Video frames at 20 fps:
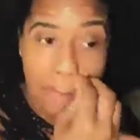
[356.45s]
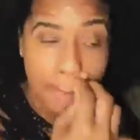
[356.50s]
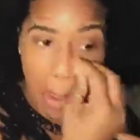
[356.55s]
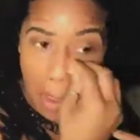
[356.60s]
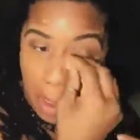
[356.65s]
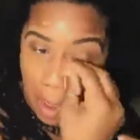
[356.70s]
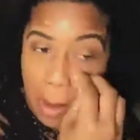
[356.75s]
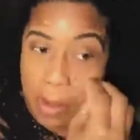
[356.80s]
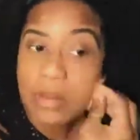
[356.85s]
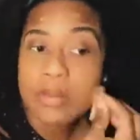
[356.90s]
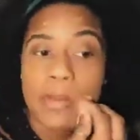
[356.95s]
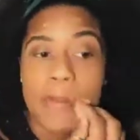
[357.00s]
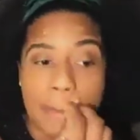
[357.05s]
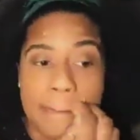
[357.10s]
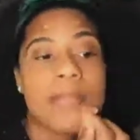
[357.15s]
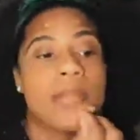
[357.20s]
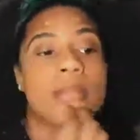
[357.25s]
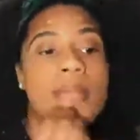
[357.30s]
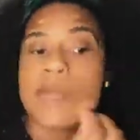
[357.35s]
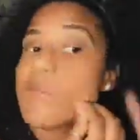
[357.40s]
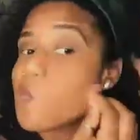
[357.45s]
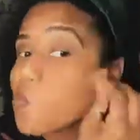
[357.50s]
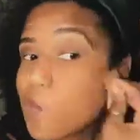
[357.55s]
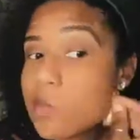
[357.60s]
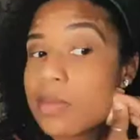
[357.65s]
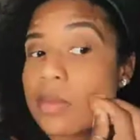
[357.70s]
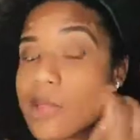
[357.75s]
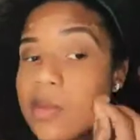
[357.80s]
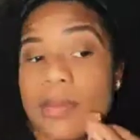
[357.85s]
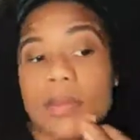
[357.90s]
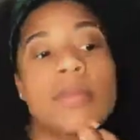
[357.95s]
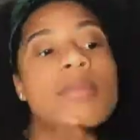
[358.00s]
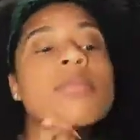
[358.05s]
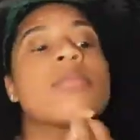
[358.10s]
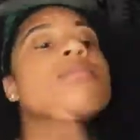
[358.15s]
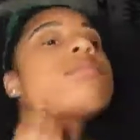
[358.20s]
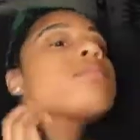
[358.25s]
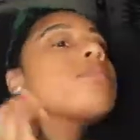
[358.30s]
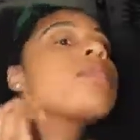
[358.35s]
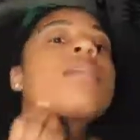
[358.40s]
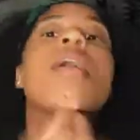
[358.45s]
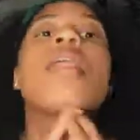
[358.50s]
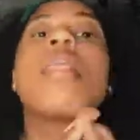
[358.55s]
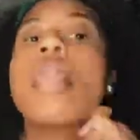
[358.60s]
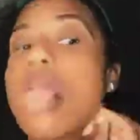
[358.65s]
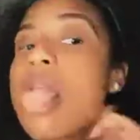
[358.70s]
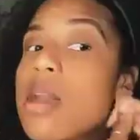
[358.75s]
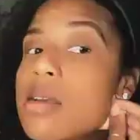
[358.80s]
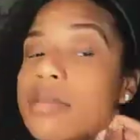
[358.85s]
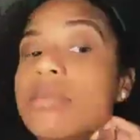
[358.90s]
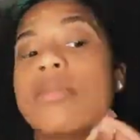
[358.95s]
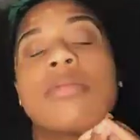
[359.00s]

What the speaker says: You spray it with your setting spray so it sets in